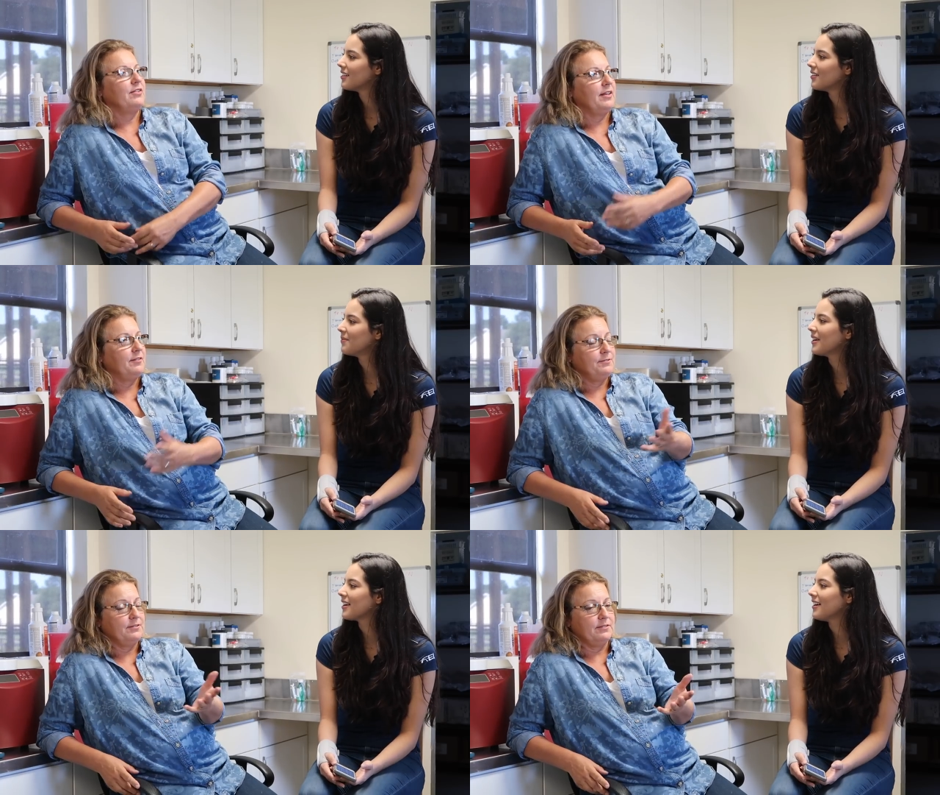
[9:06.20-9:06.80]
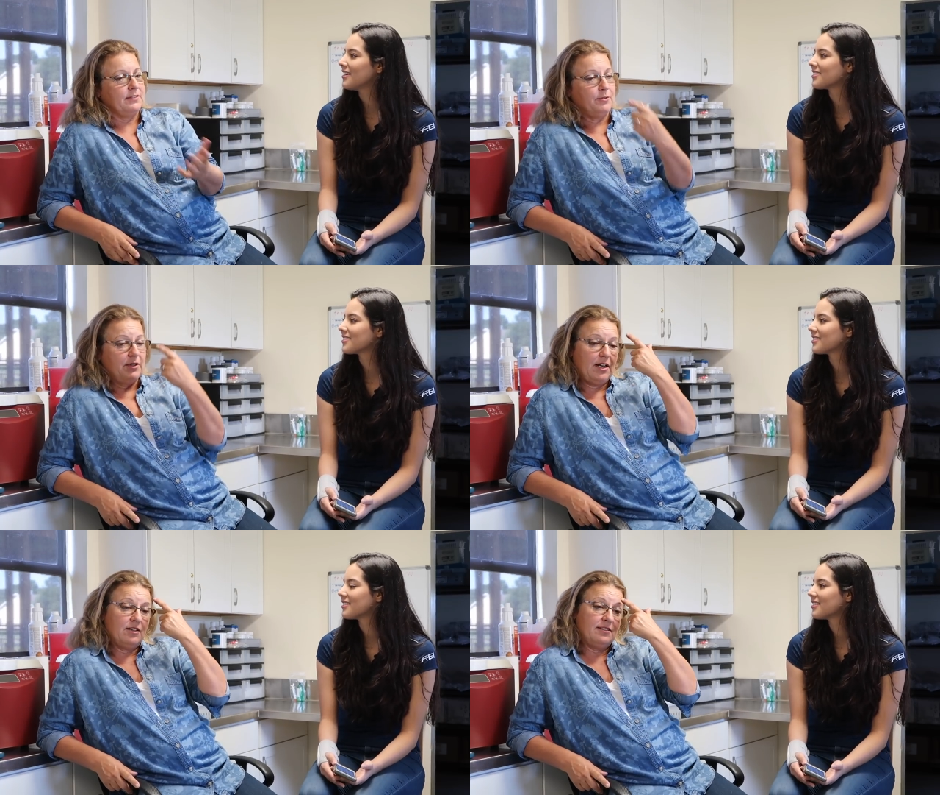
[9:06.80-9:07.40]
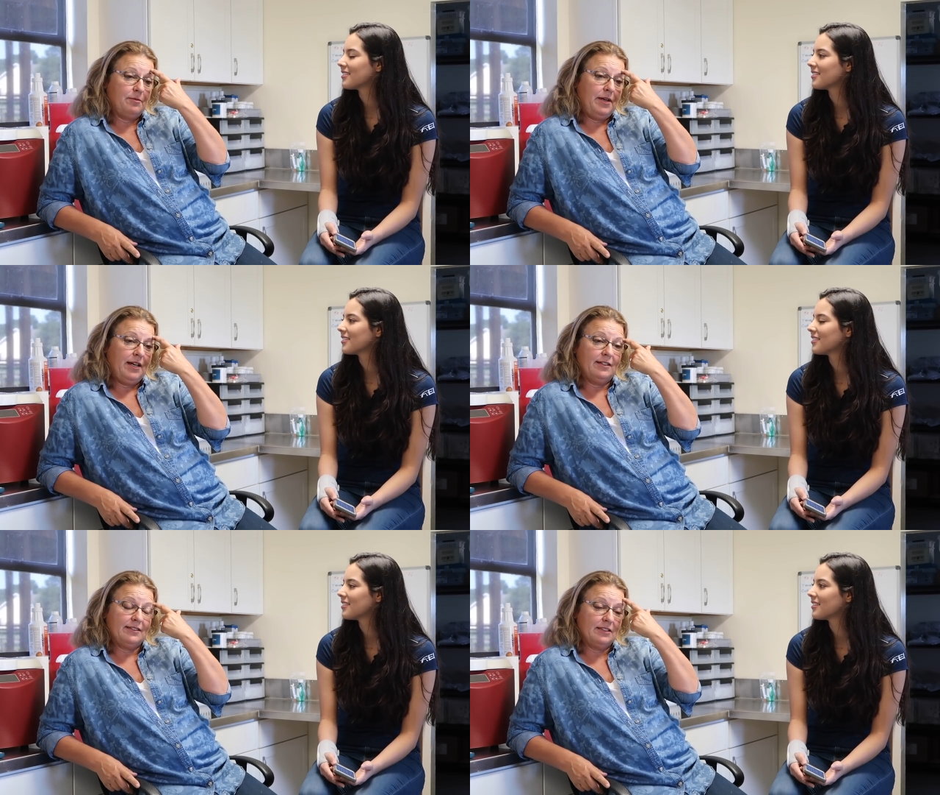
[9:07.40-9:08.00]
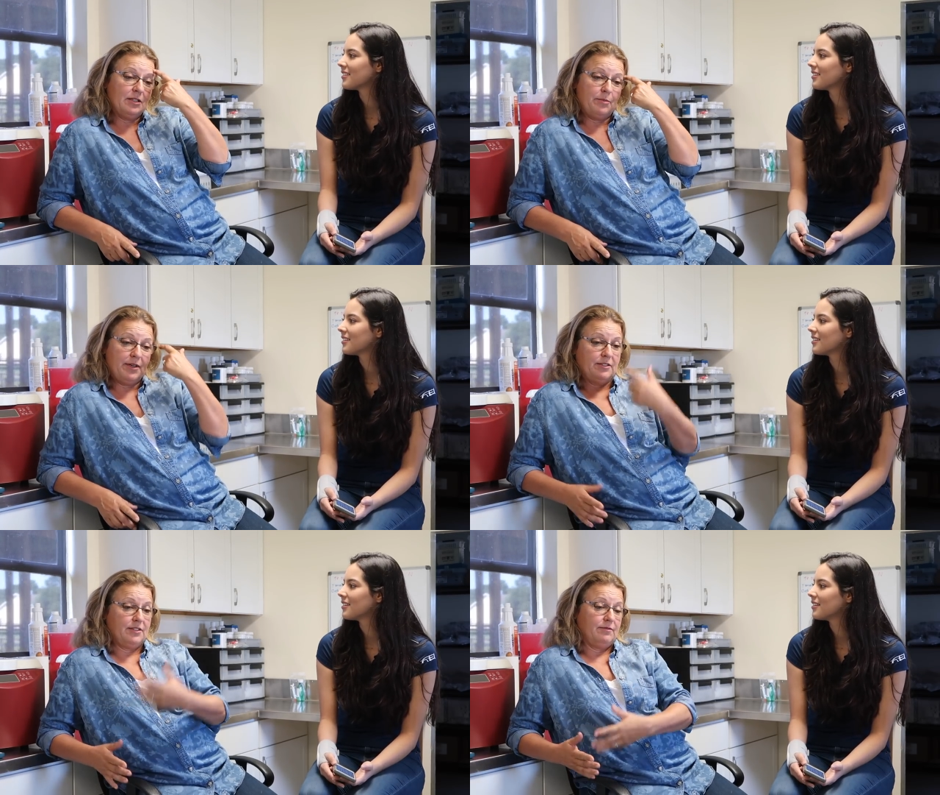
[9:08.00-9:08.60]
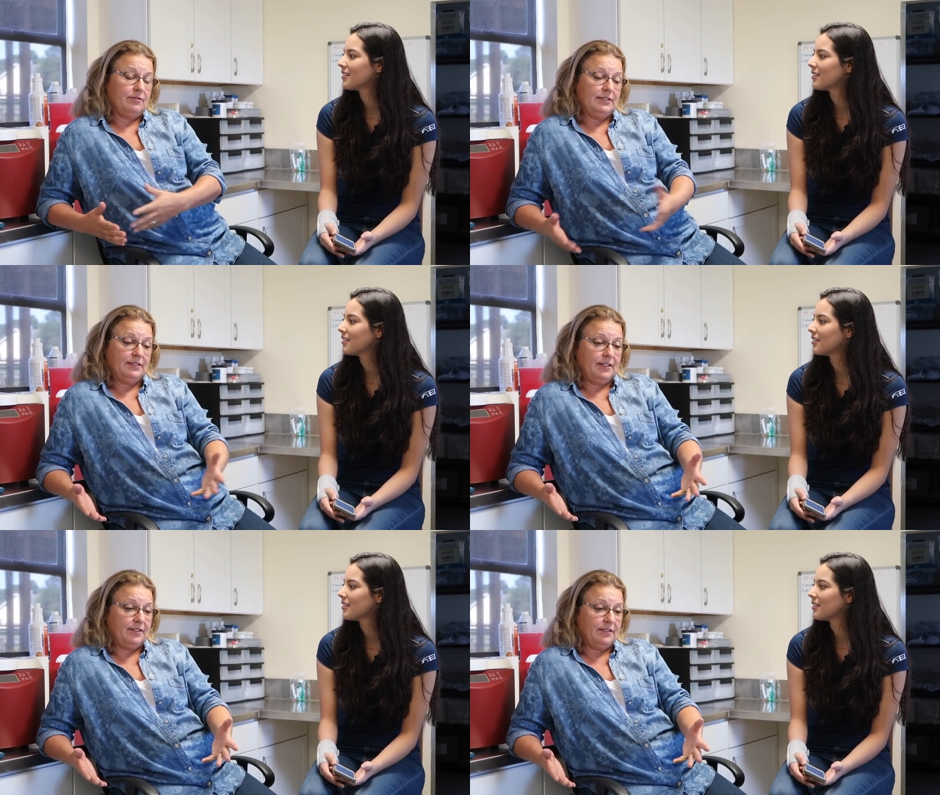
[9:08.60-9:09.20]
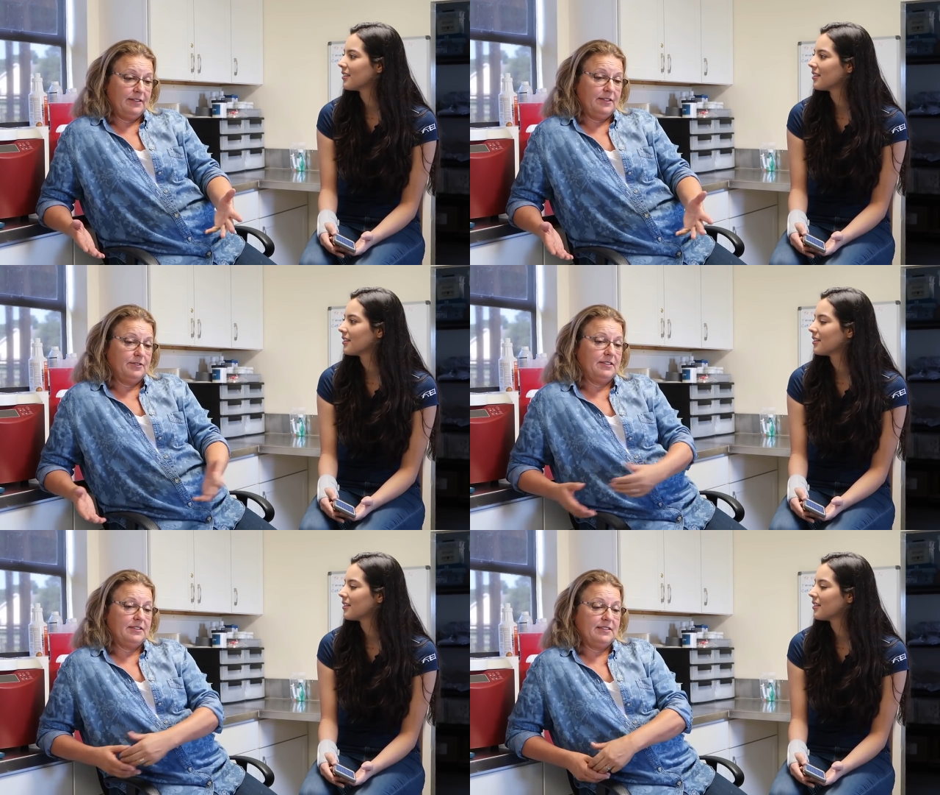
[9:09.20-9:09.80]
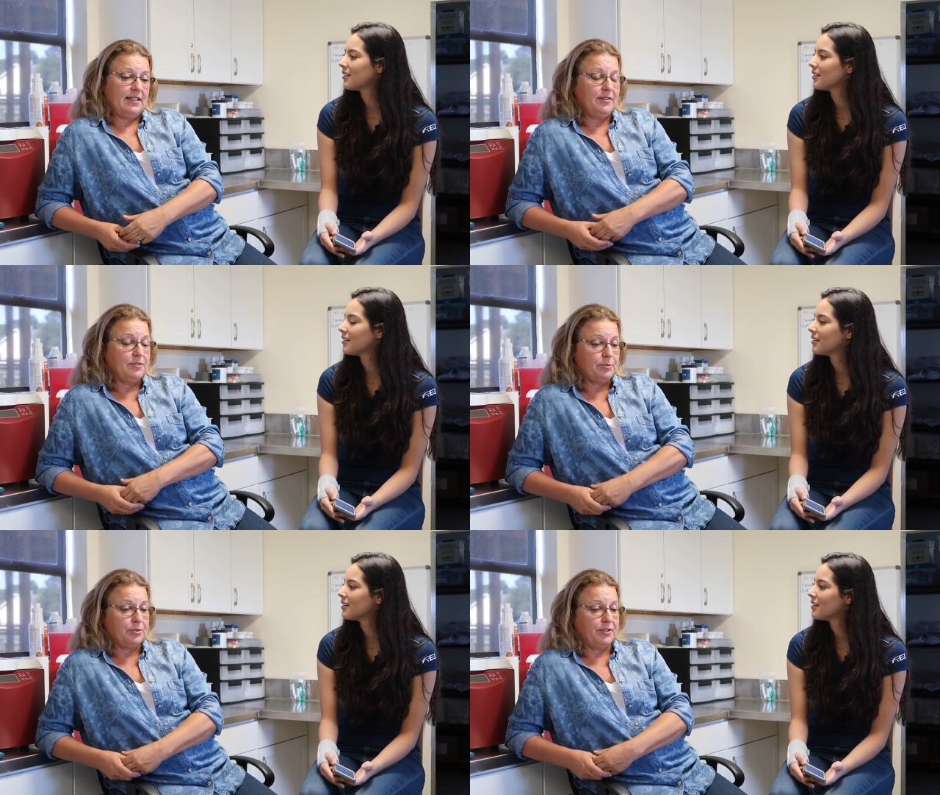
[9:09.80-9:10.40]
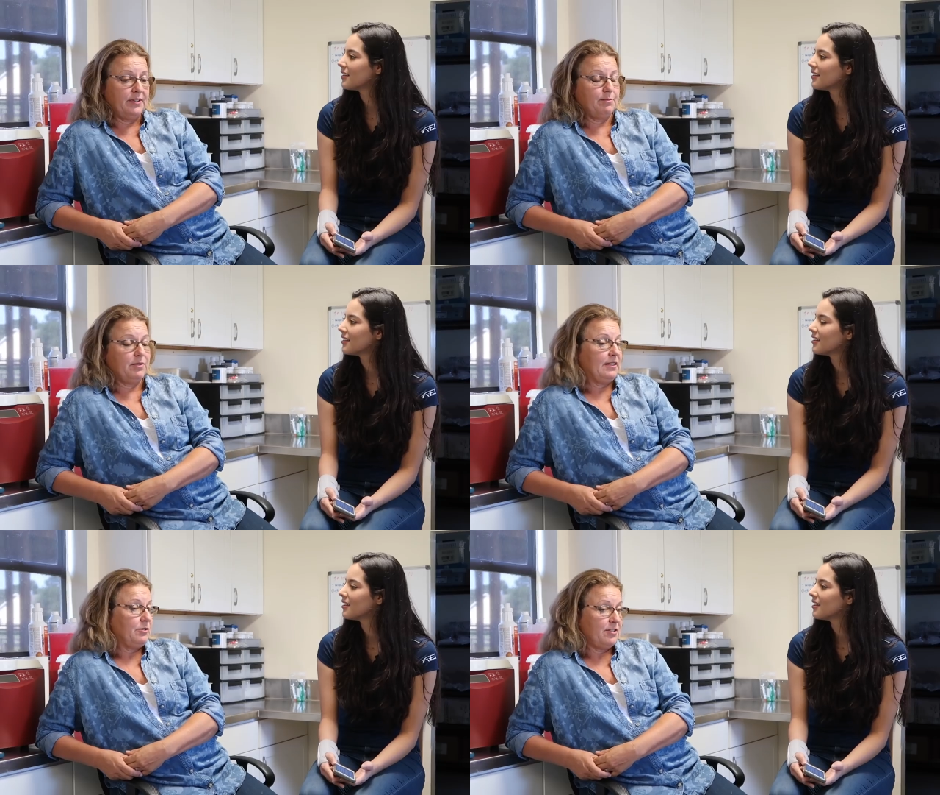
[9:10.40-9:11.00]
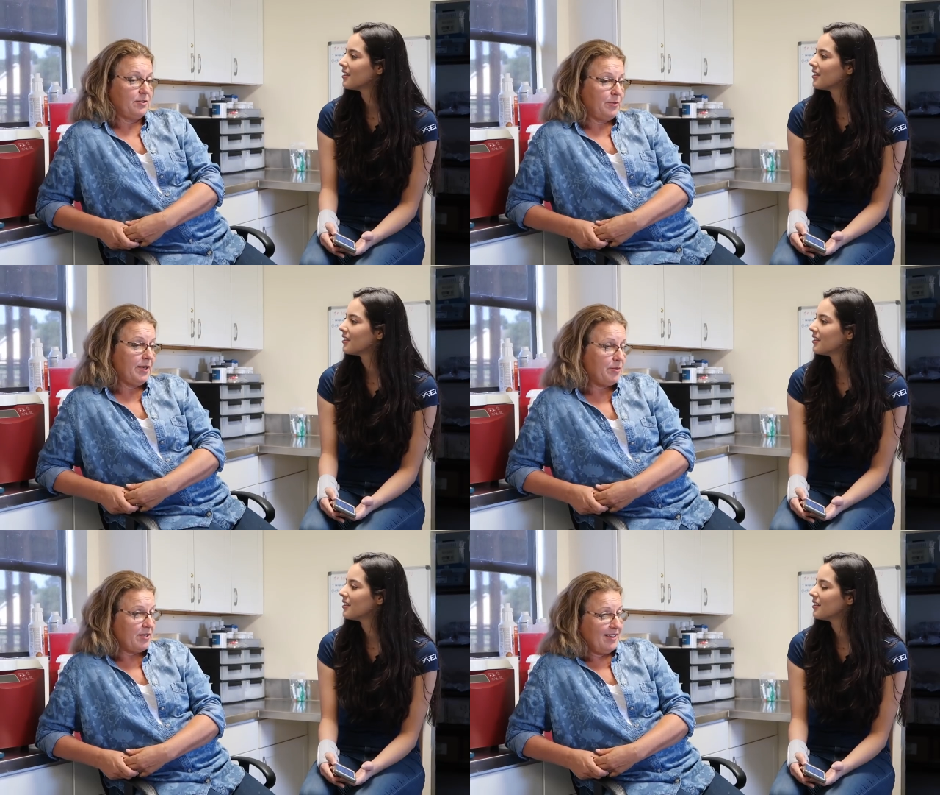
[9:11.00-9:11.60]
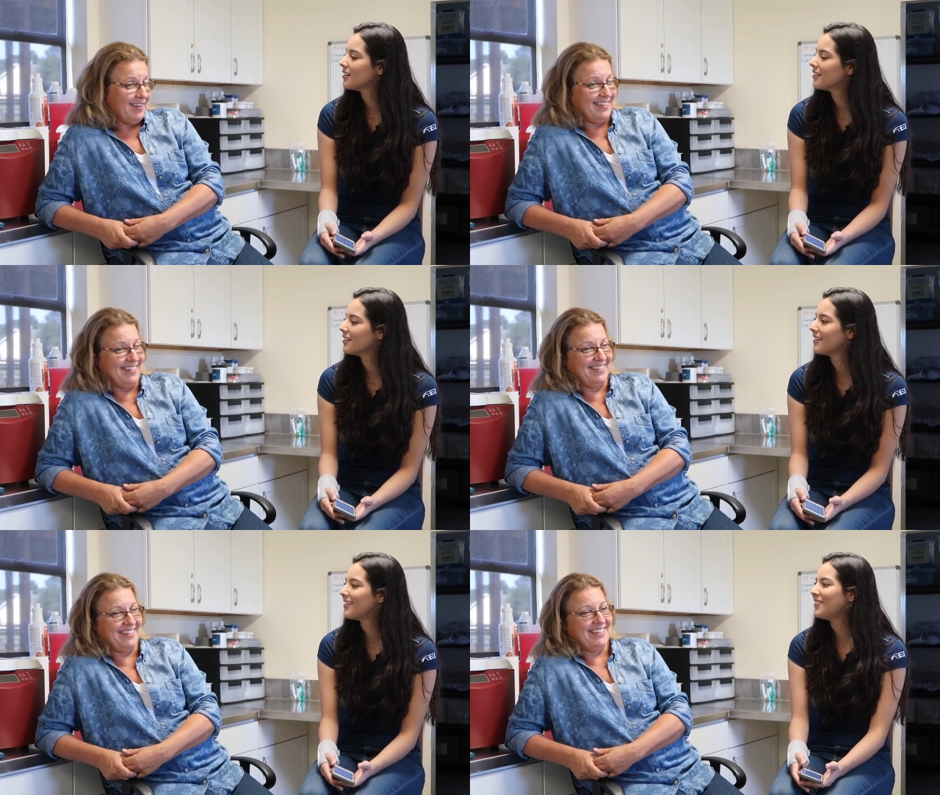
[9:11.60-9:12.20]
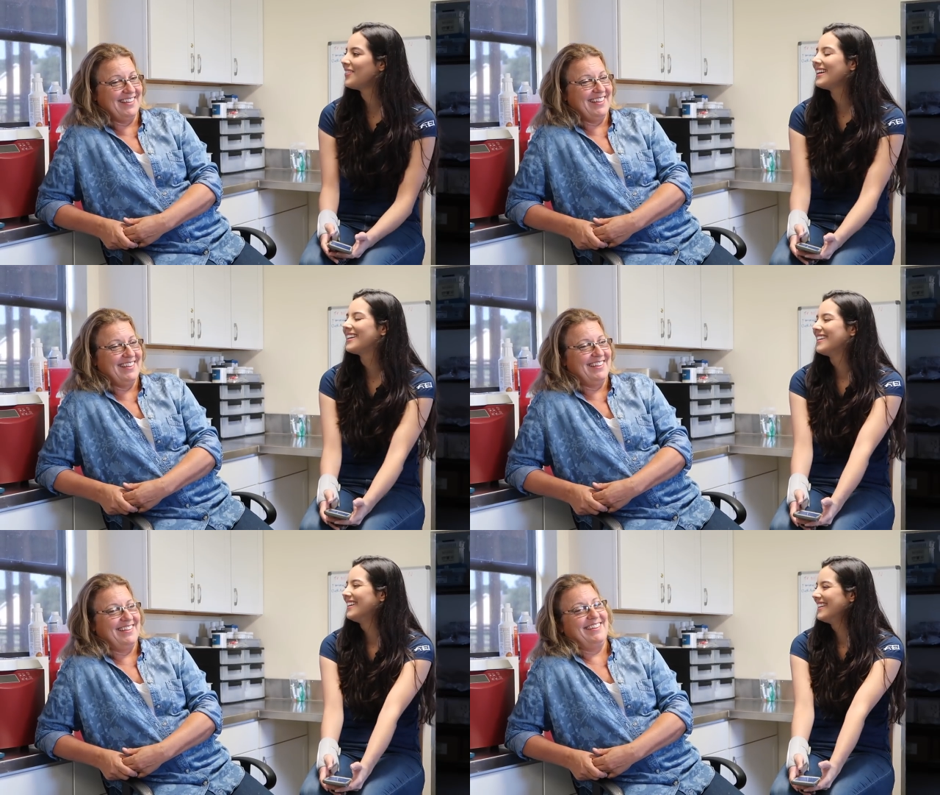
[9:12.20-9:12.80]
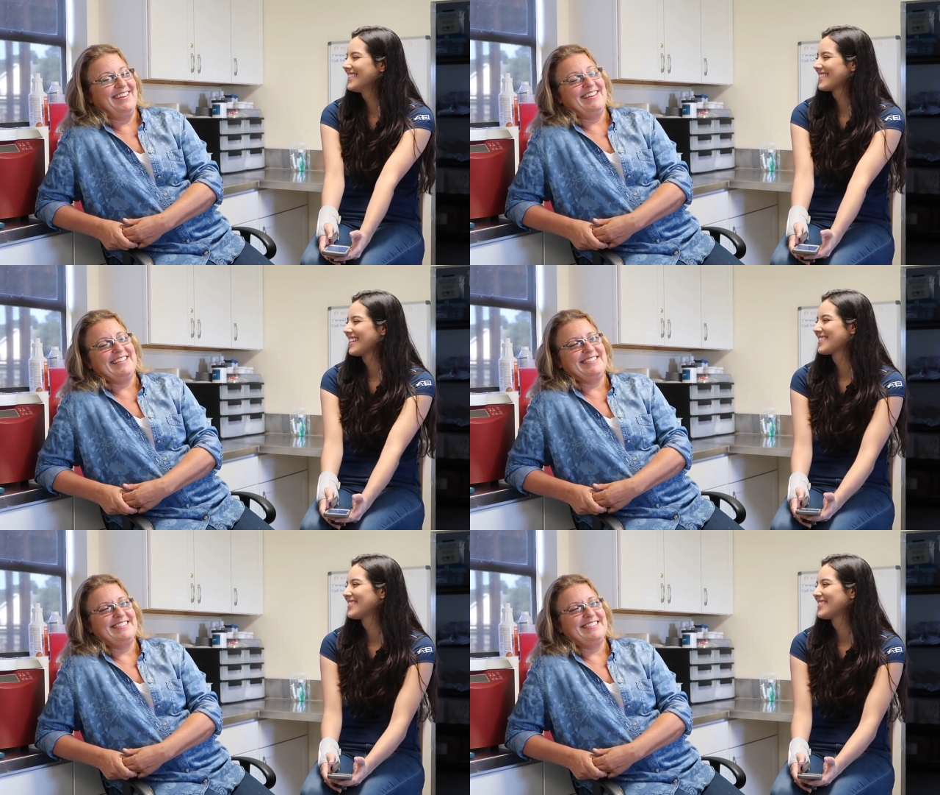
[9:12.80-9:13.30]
Speaker 1: so they, oh they went out in the paddock and the mare was there and there was this afterbirth, but there was no baby.
Speaker 2: oh my god.